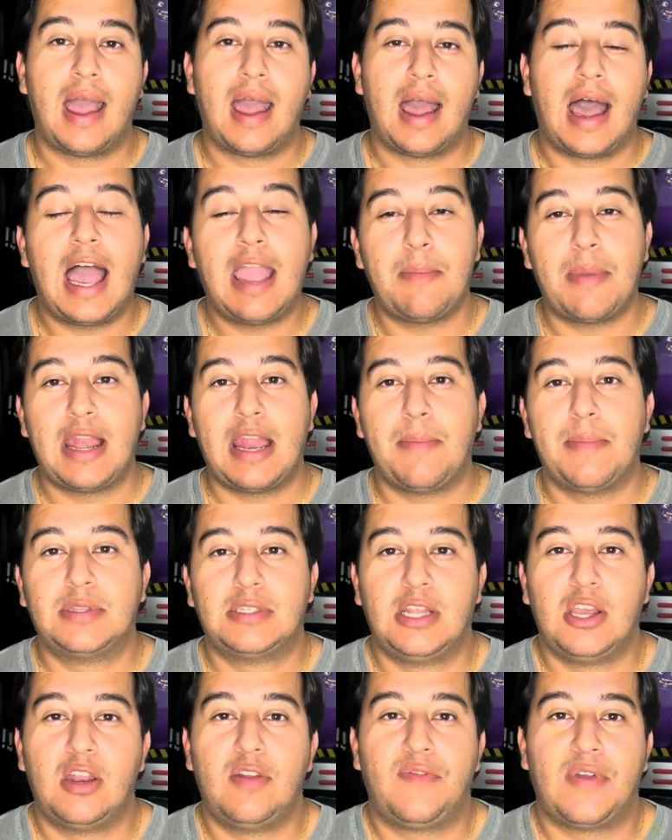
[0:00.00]
Hi, my name is
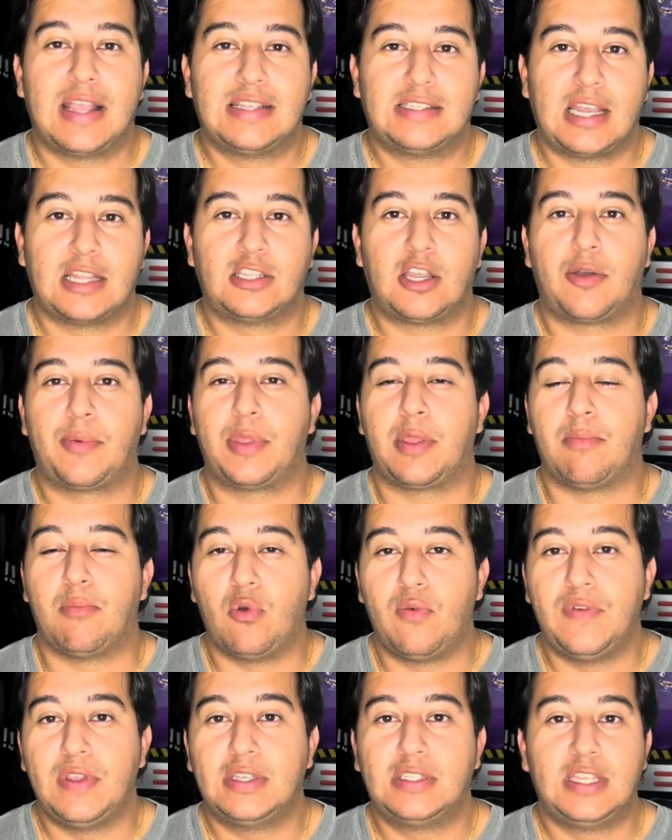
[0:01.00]
Leo, and if you're talking about
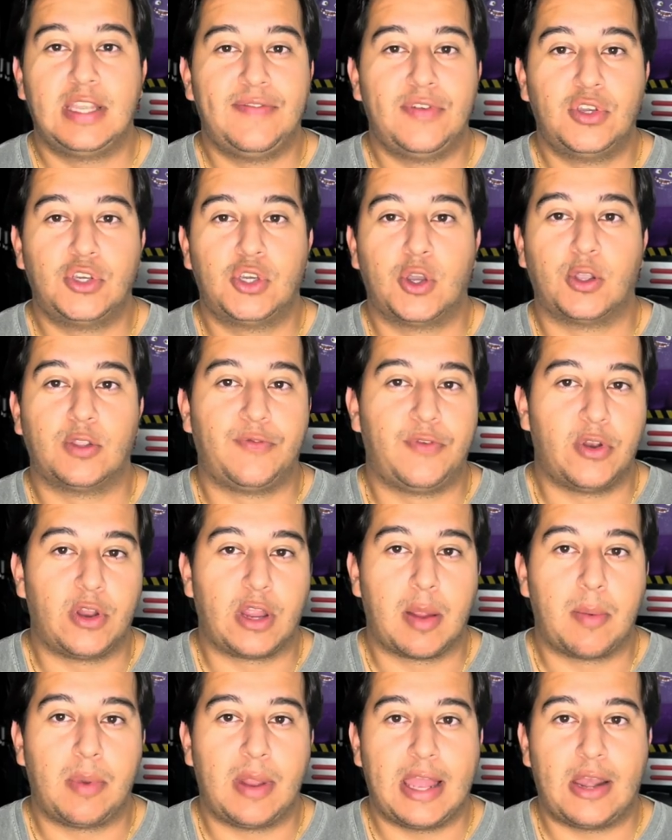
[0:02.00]
movies, TV shows, video
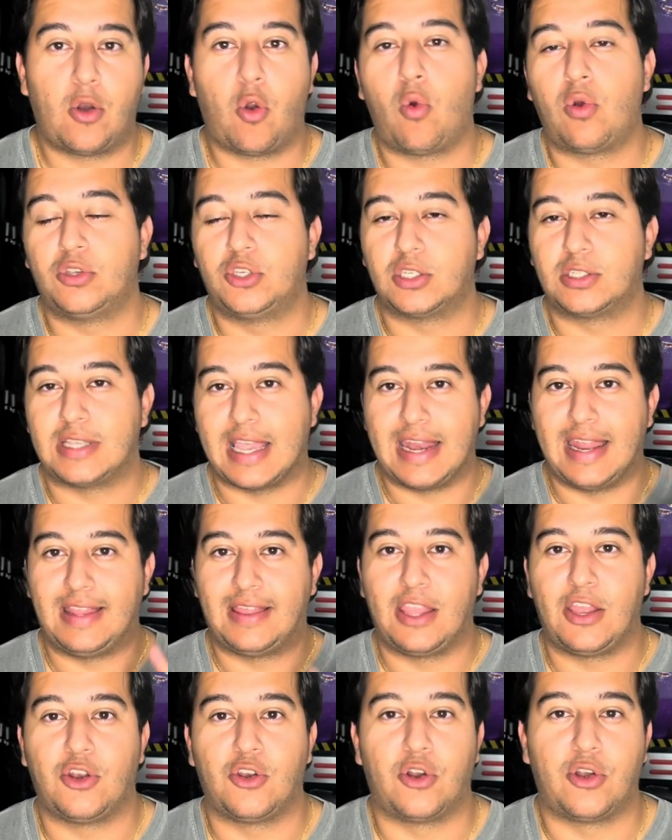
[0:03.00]
game related, or just
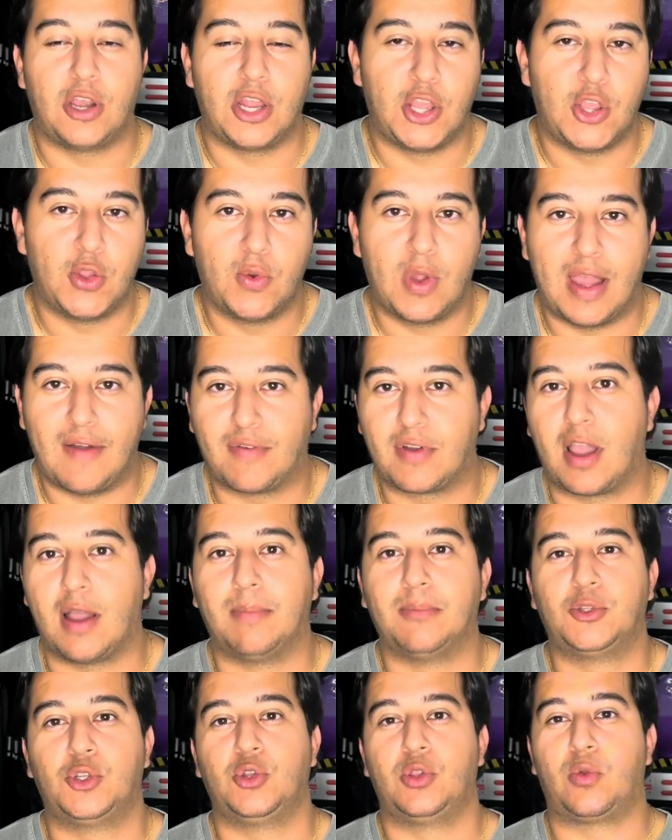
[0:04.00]
anything nerdy, you have
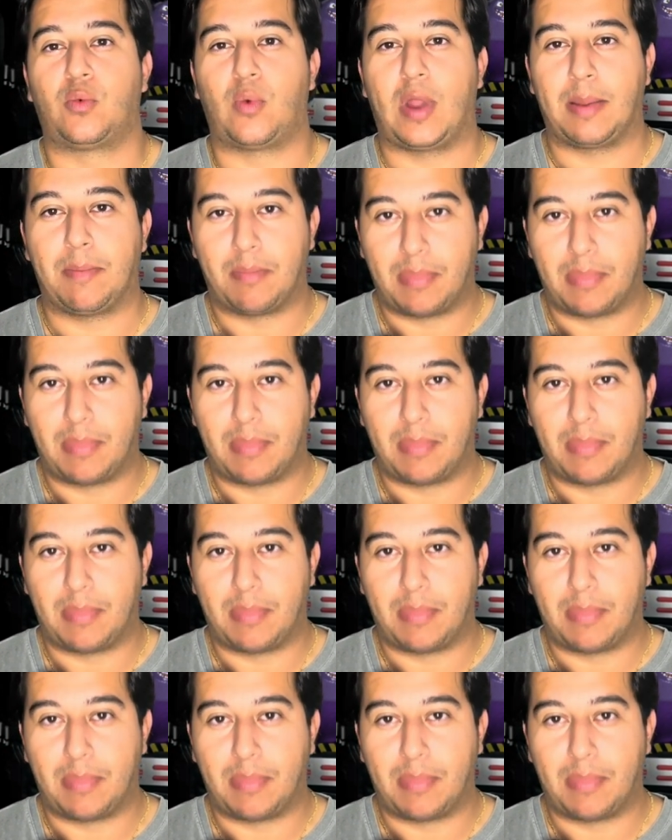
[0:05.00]
come to the right